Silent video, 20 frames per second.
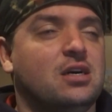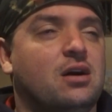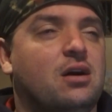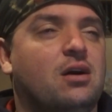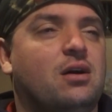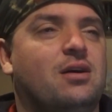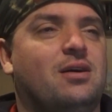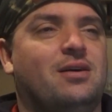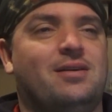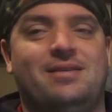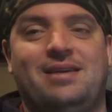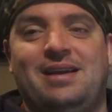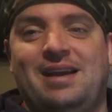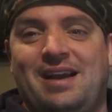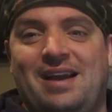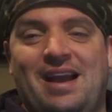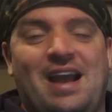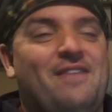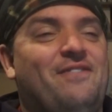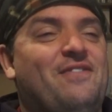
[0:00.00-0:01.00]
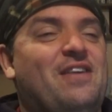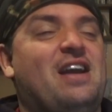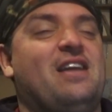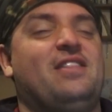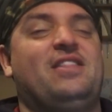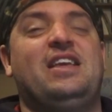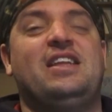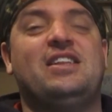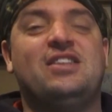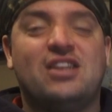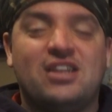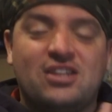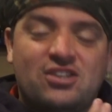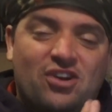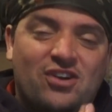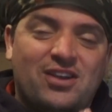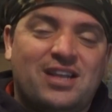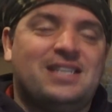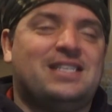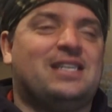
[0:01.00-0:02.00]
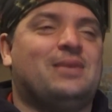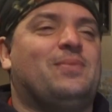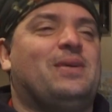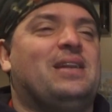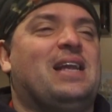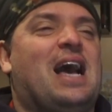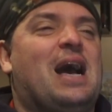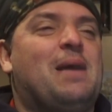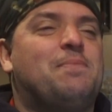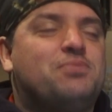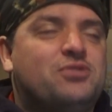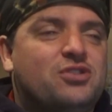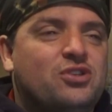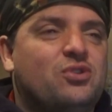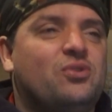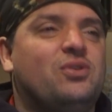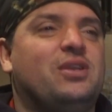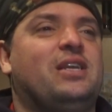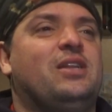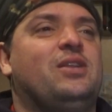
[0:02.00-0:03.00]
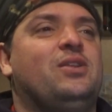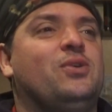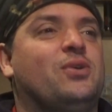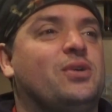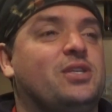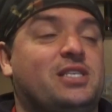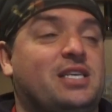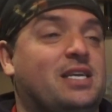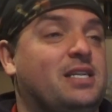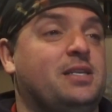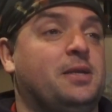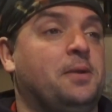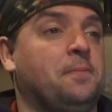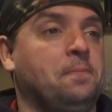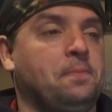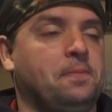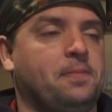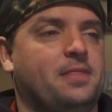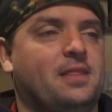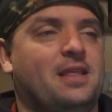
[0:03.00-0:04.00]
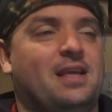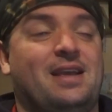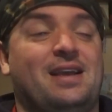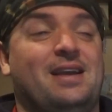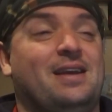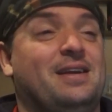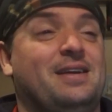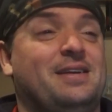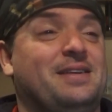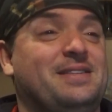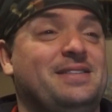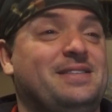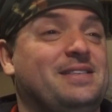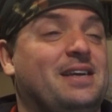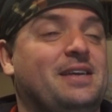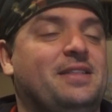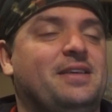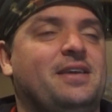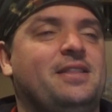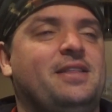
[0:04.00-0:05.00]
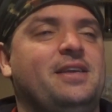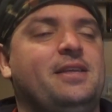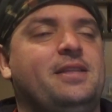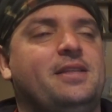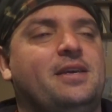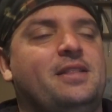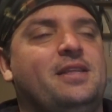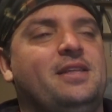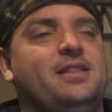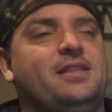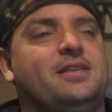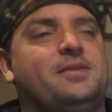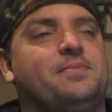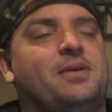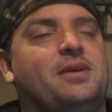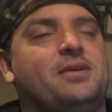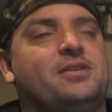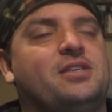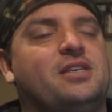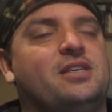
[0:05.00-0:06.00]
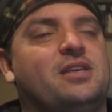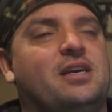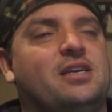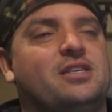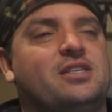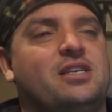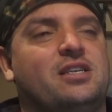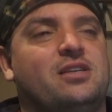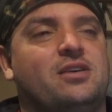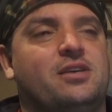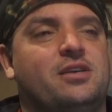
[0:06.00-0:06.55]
Saiyan. The entire internet went absolutely nuts, and I think this match actually like